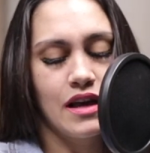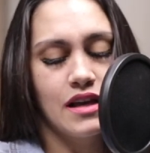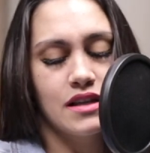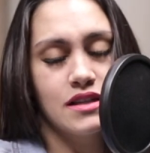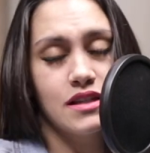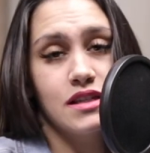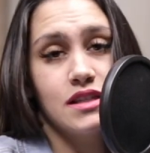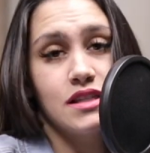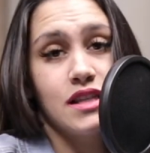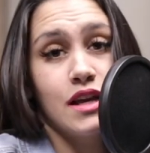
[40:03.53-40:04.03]

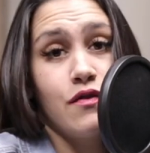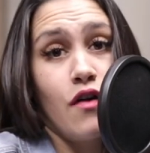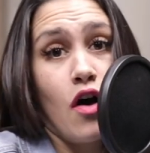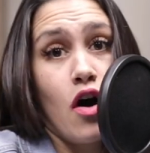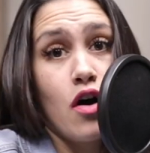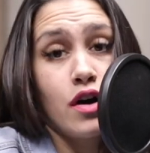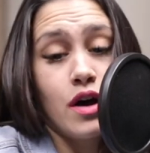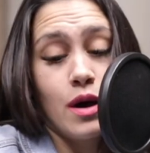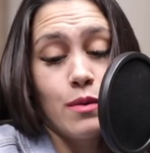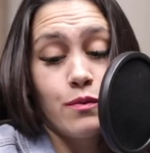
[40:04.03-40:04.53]
Since they've
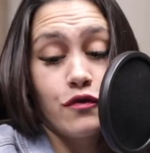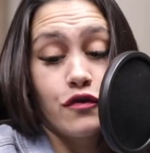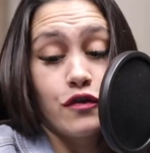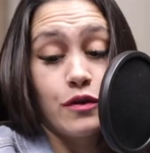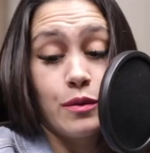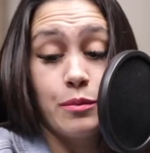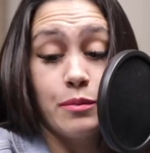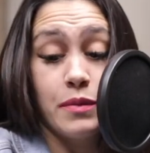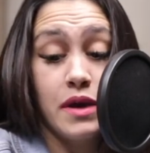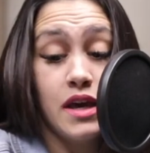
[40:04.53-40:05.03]
all come
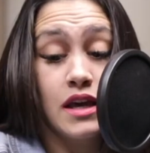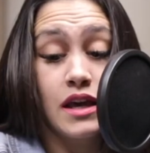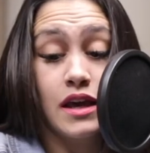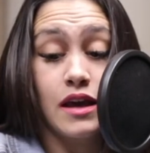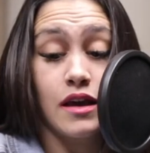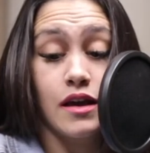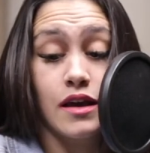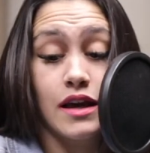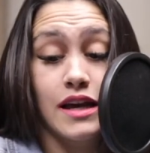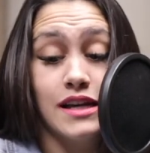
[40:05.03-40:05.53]
from
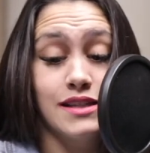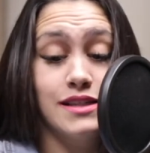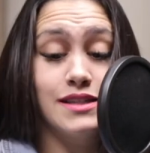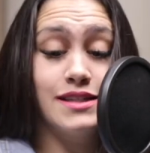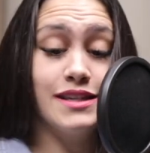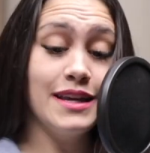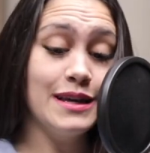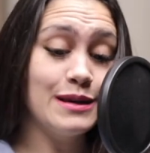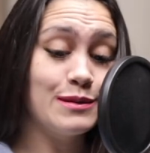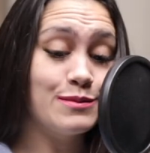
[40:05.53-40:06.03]
me, it
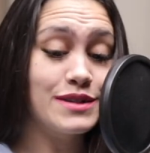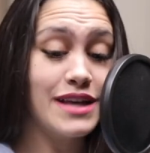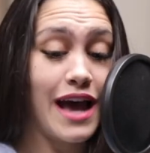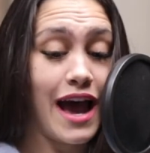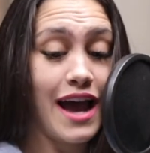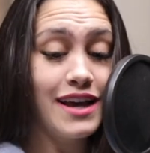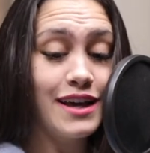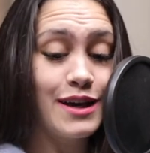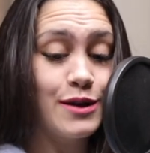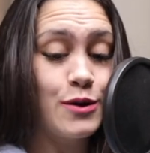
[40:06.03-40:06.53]
seems
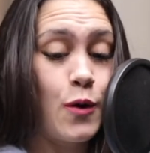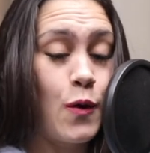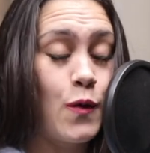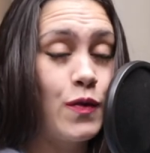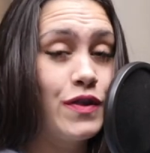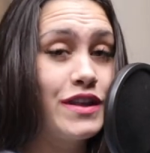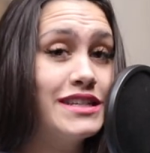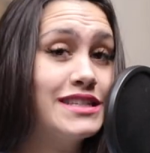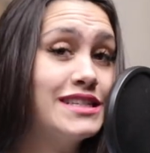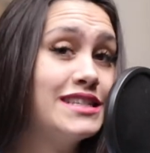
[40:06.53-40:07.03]
I can
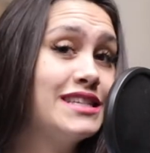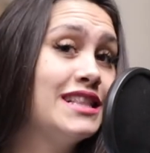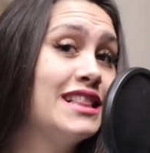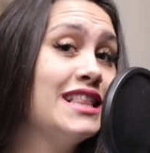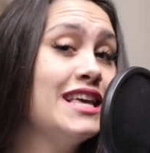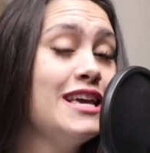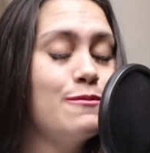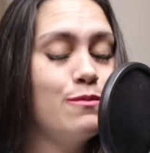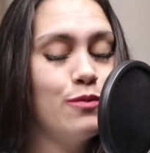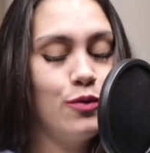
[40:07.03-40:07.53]
only
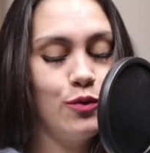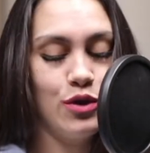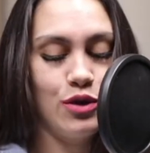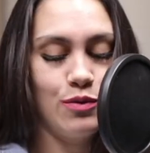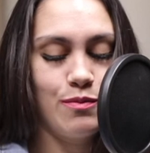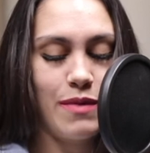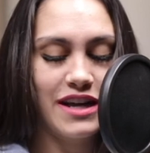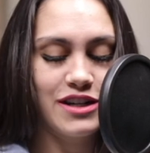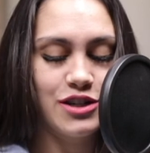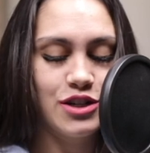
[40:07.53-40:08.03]
sleep with
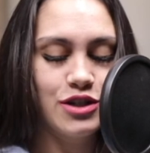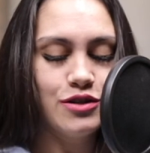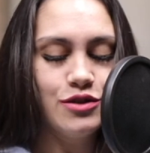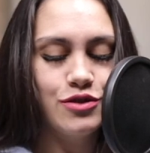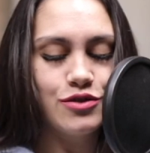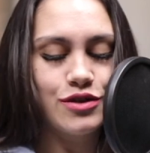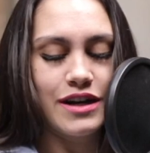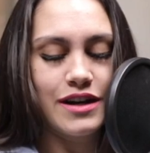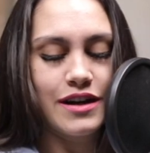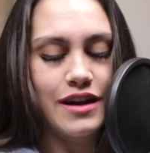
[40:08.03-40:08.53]
my
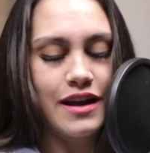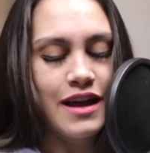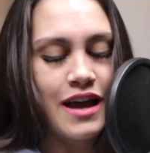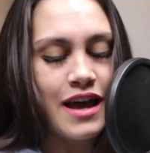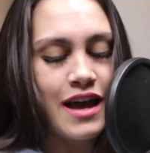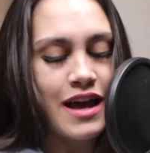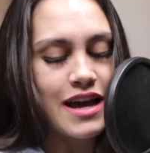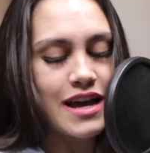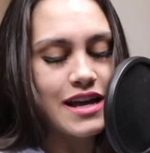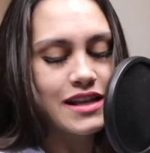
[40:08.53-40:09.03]
children
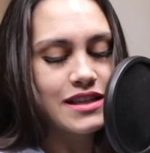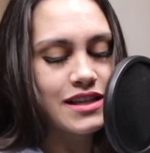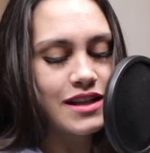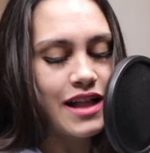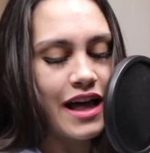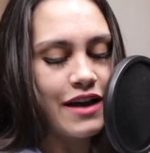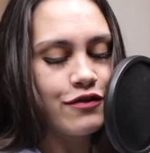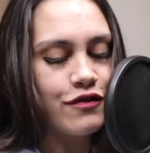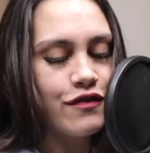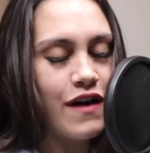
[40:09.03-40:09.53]
until
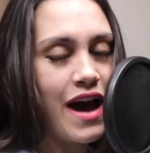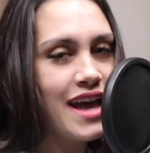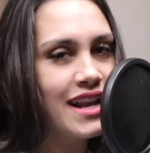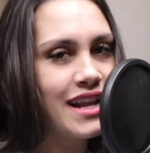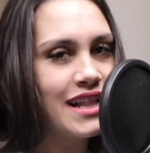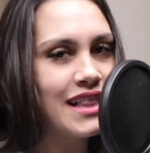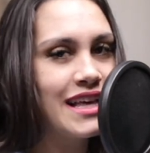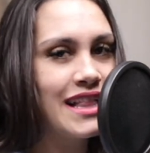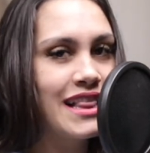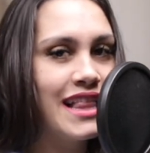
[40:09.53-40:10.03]
I
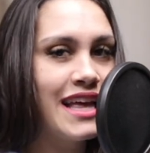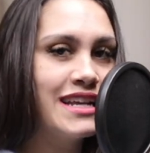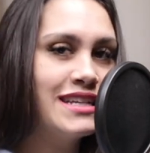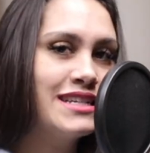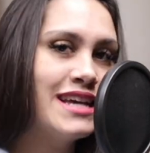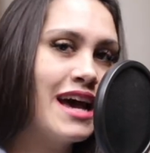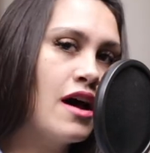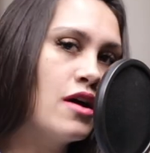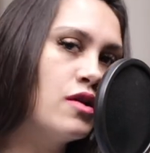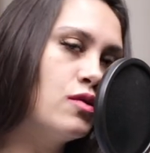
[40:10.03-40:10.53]
finally lay
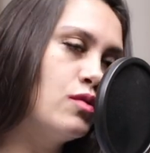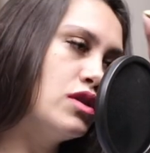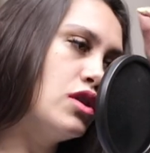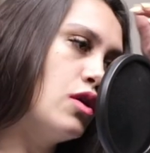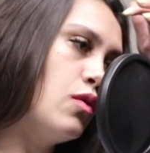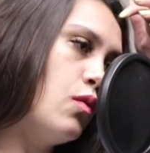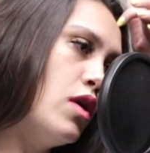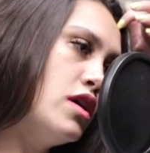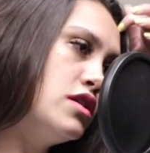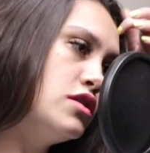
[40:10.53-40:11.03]
down with
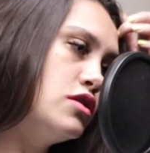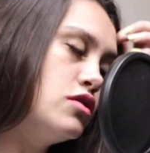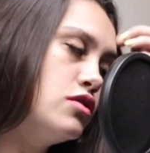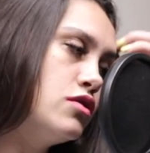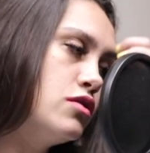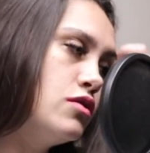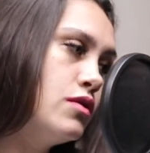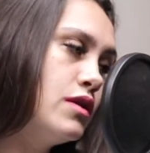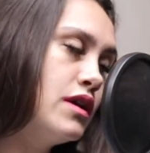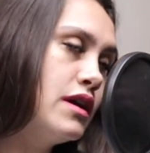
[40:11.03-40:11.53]
the ones
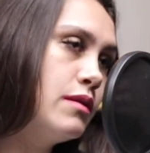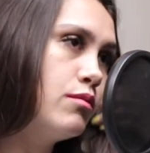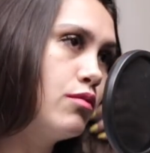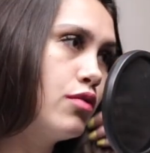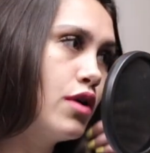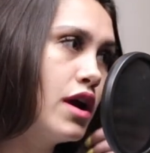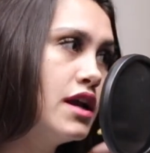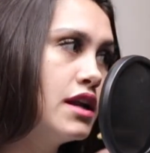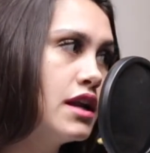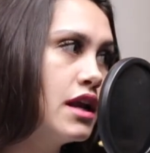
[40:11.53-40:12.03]
who
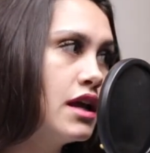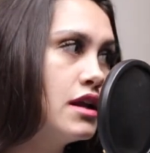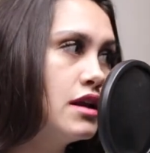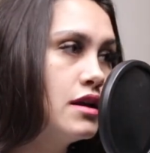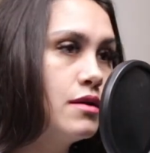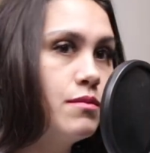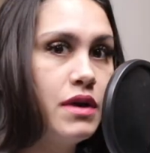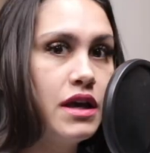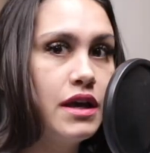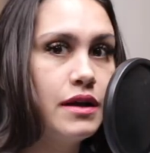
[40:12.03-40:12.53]

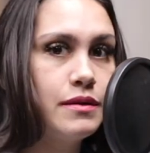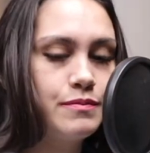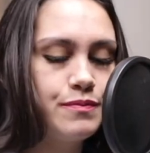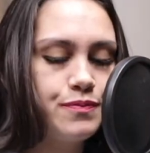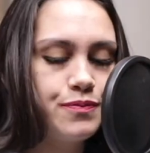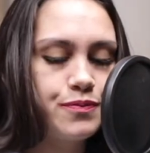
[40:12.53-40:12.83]
impregnated me.